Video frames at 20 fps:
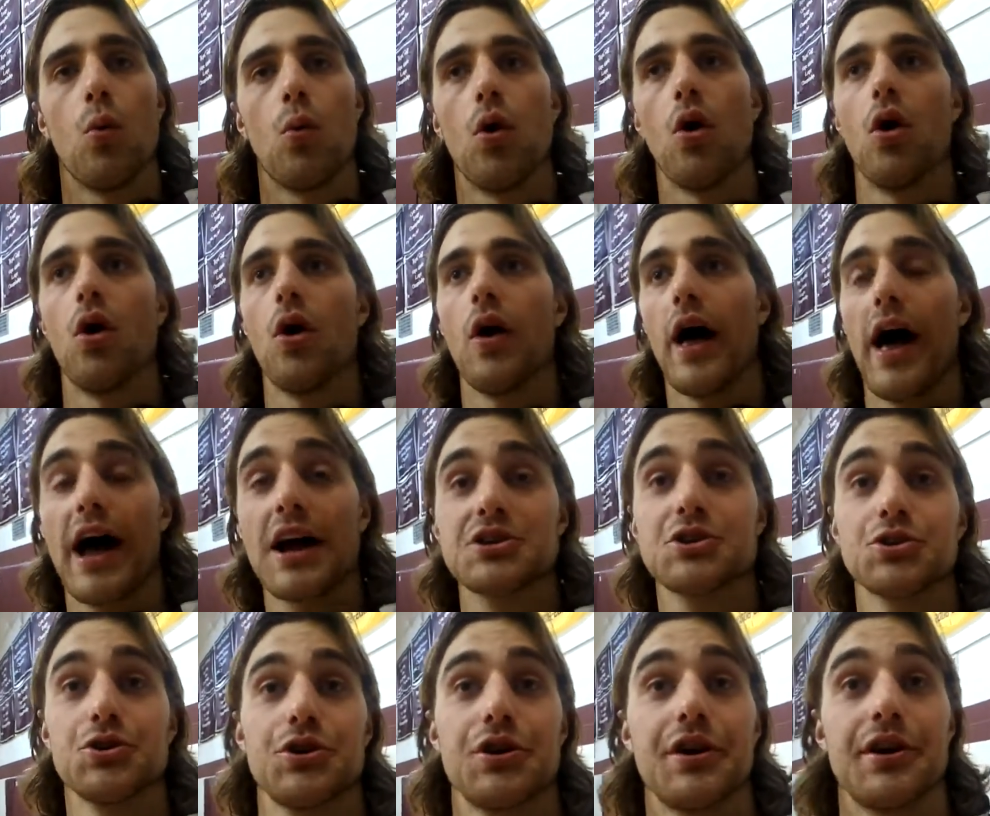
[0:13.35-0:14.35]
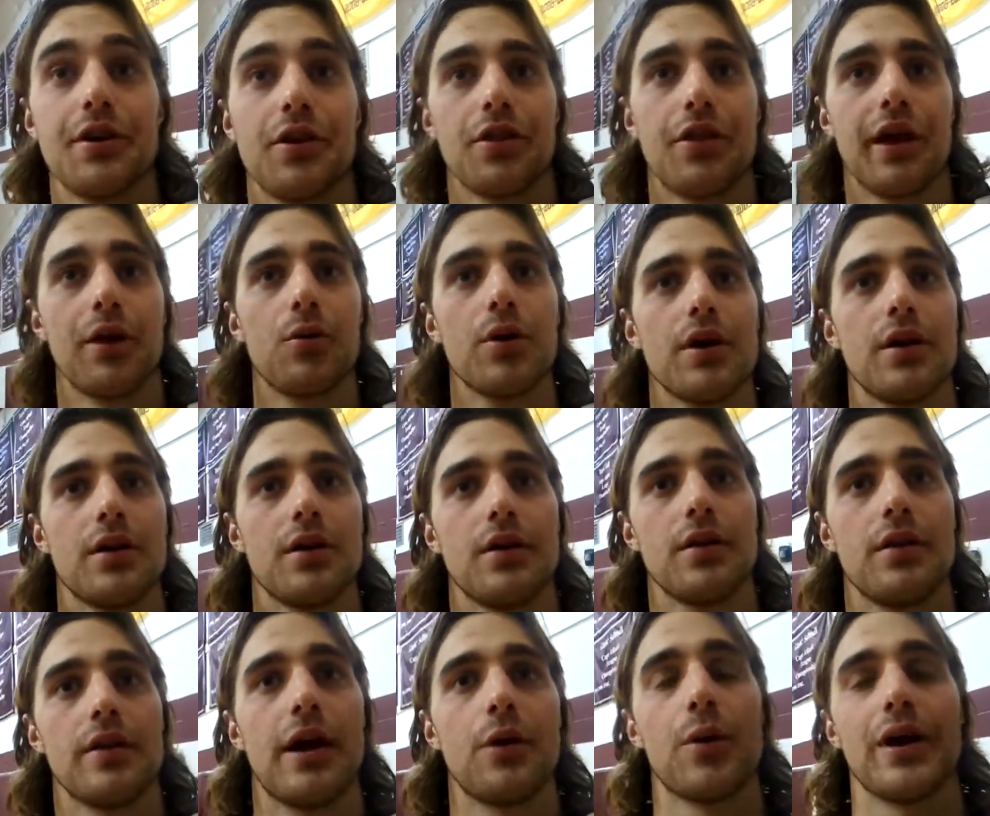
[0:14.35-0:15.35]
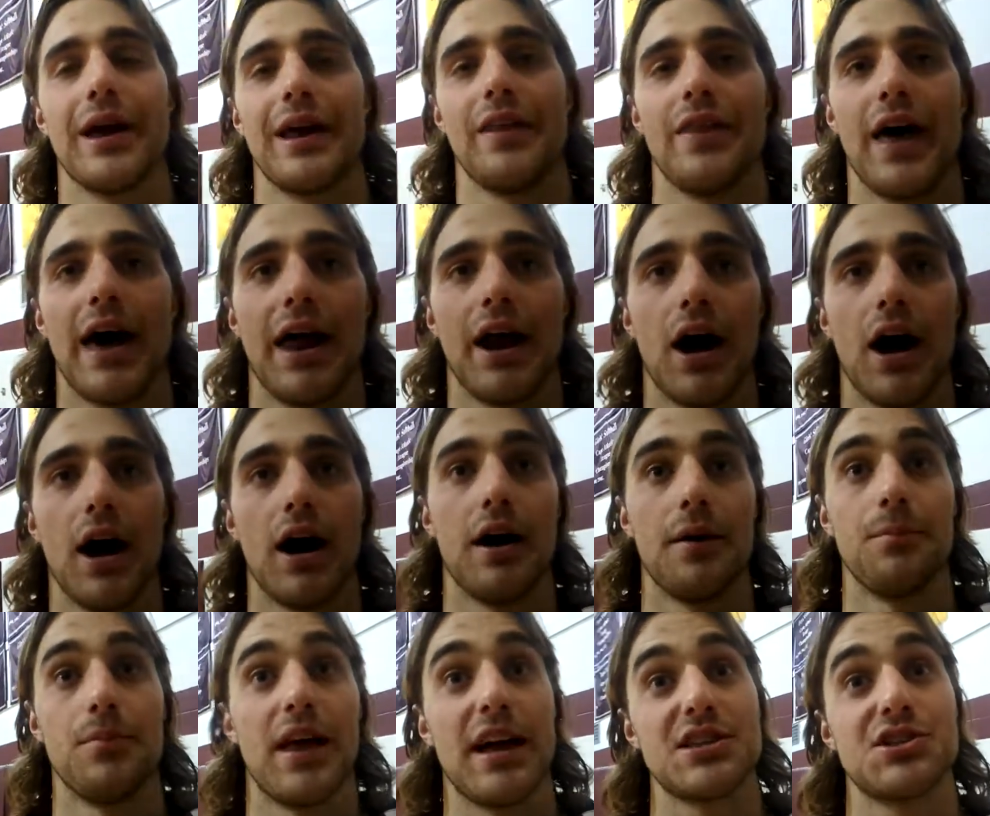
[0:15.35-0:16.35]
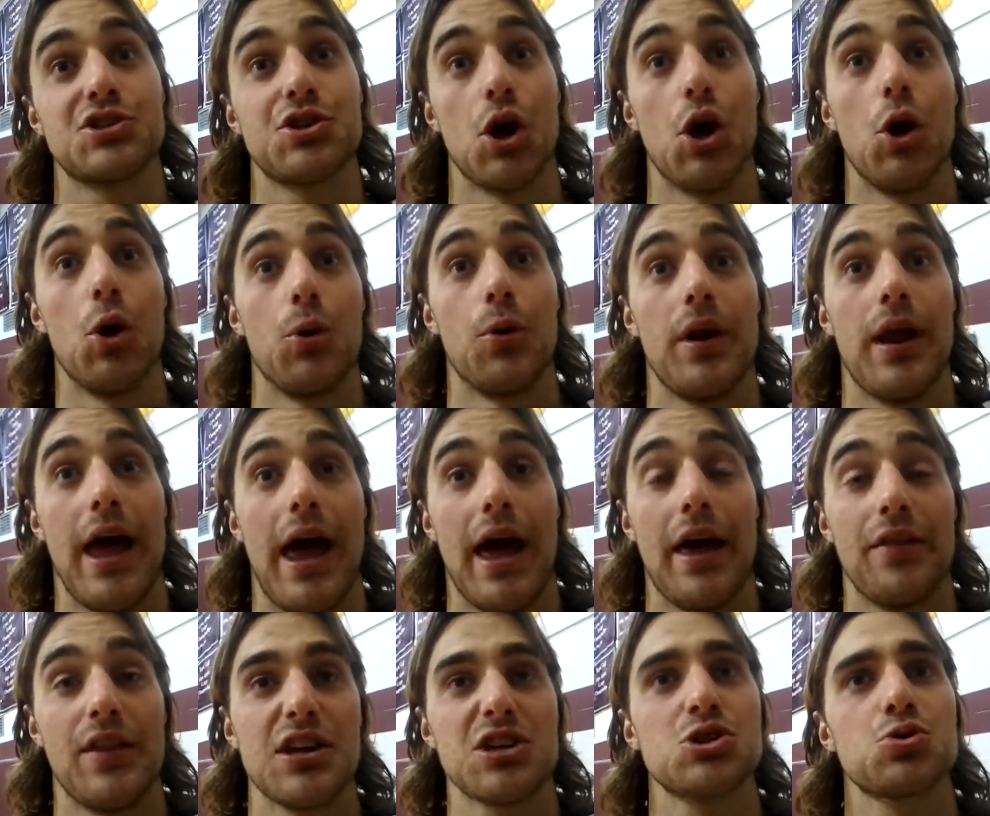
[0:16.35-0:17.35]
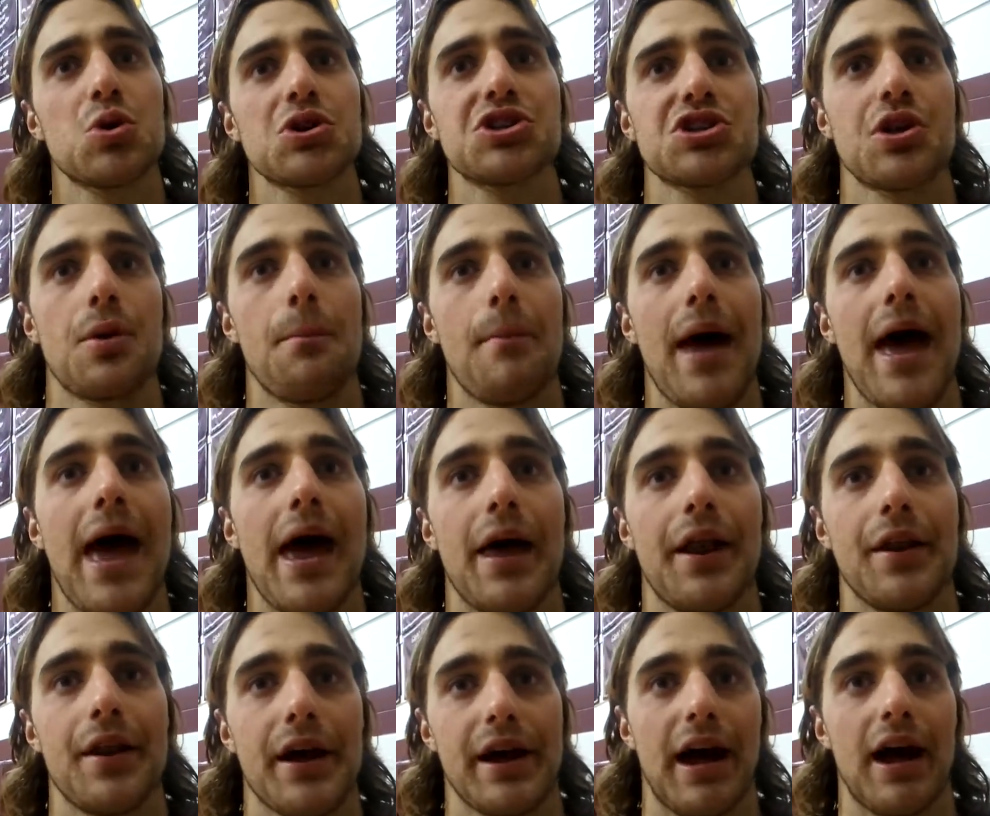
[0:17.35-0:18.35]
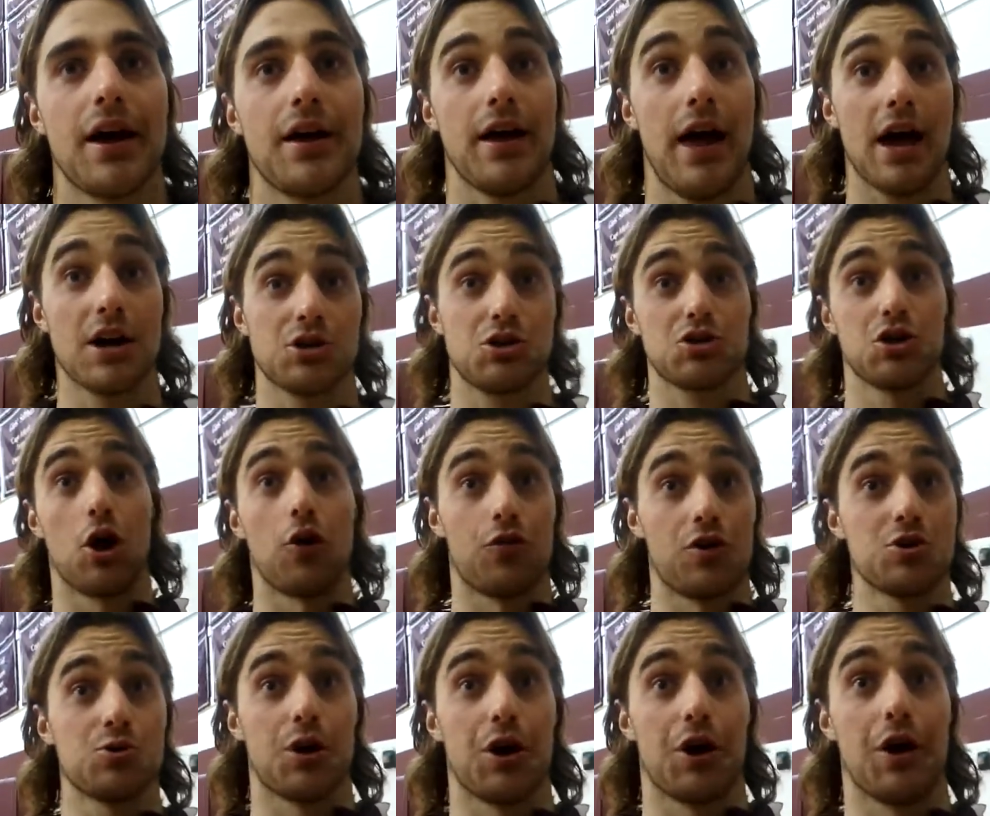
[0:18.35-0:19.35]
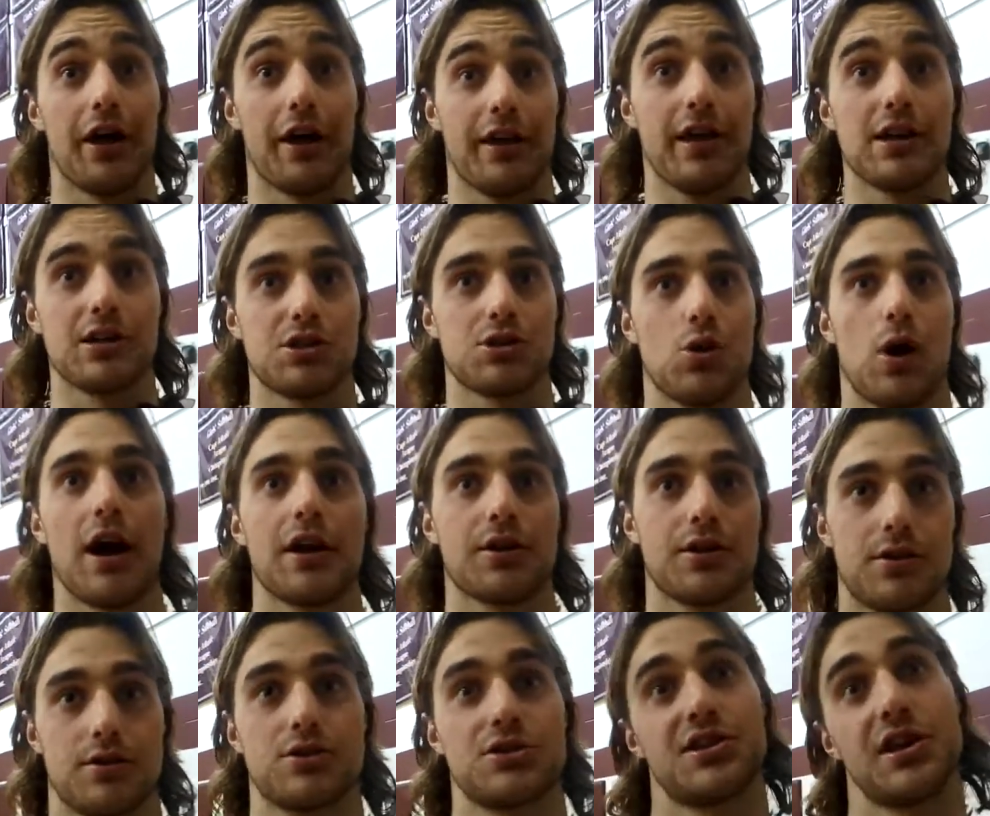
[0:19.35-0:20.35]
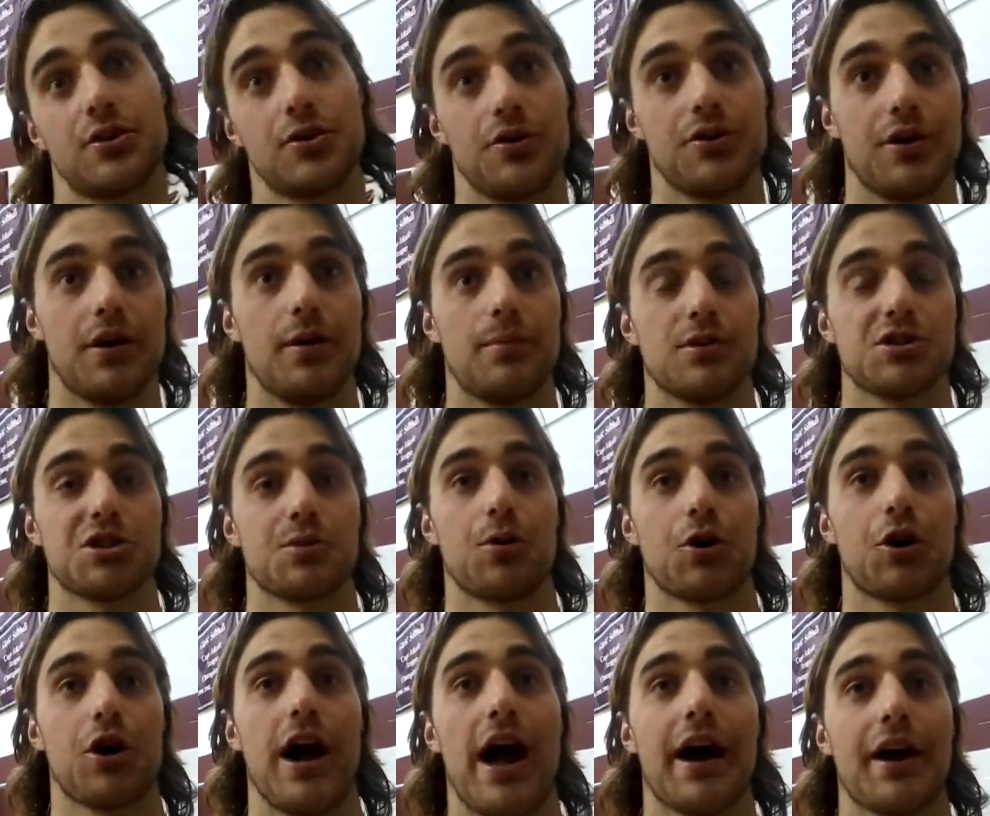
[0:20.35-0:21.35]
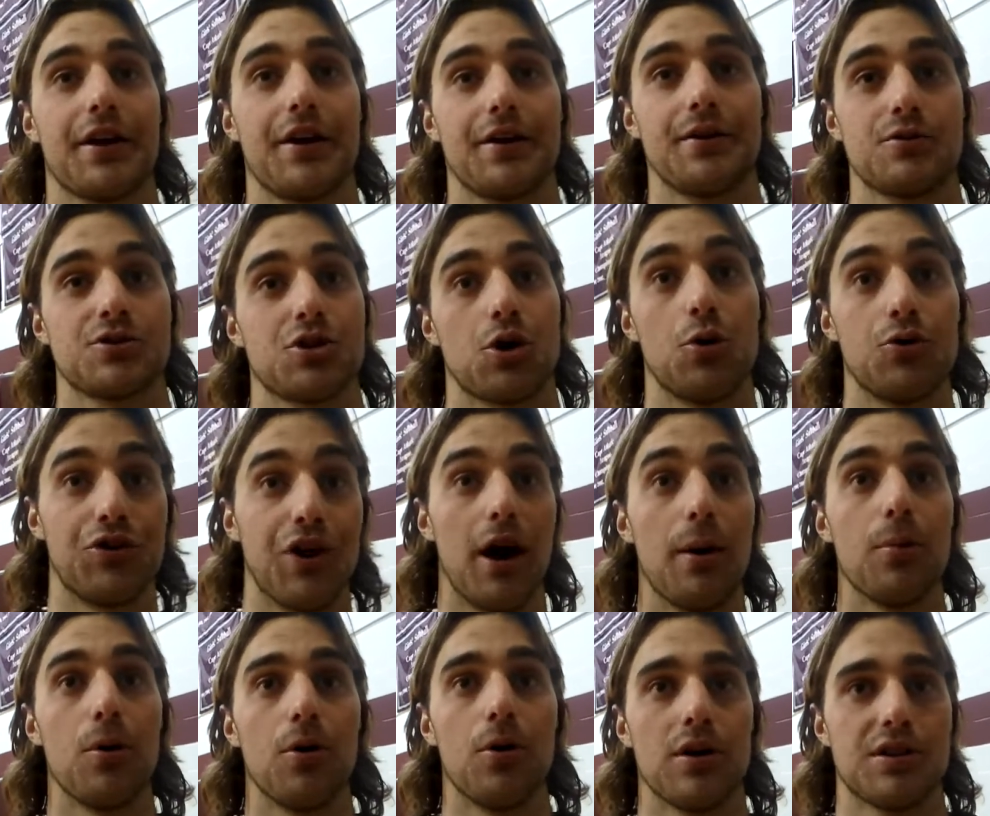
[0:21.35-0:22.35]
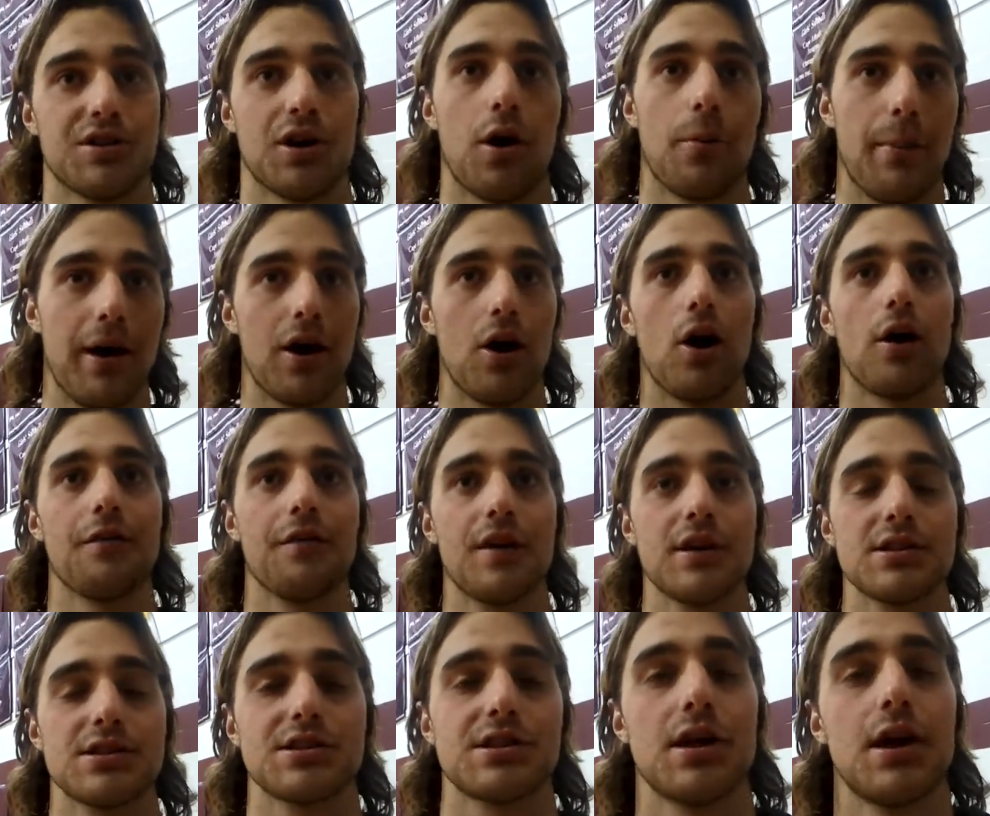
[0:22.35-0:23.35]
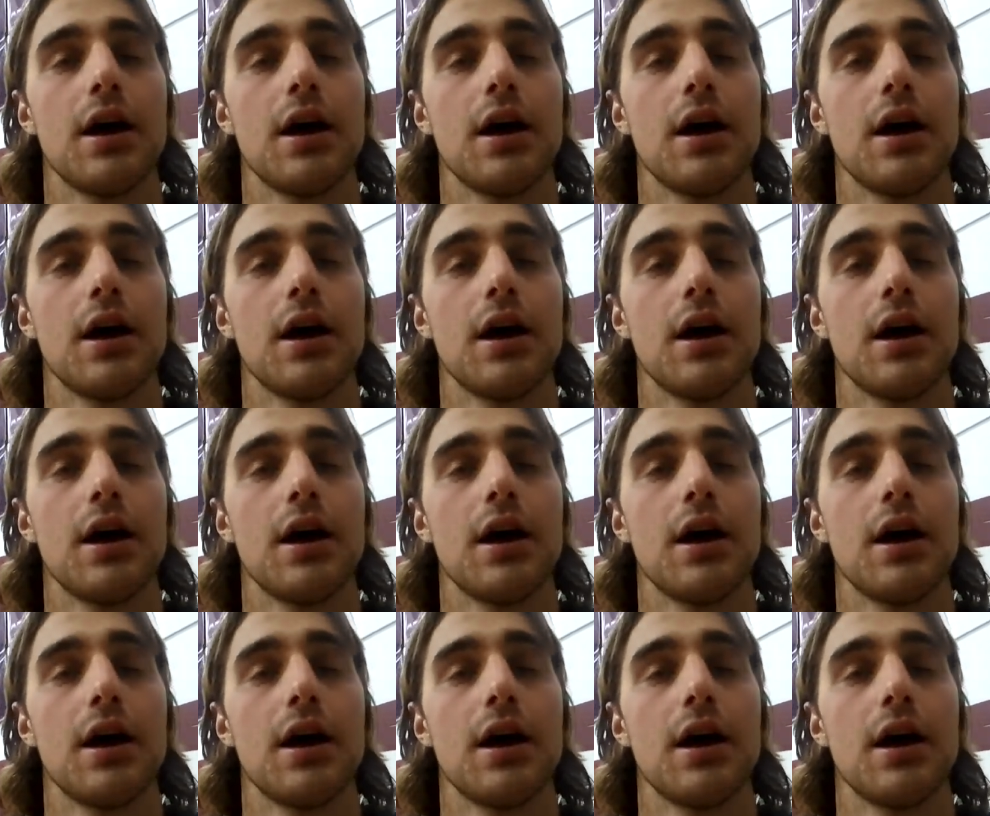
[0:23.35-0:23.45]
Well, actually, they were they were in that um, that zone, and they switched to man. Like I actually saw originally go like this, so I signaled uh, Mr. McCracken to go double. It's our main offense.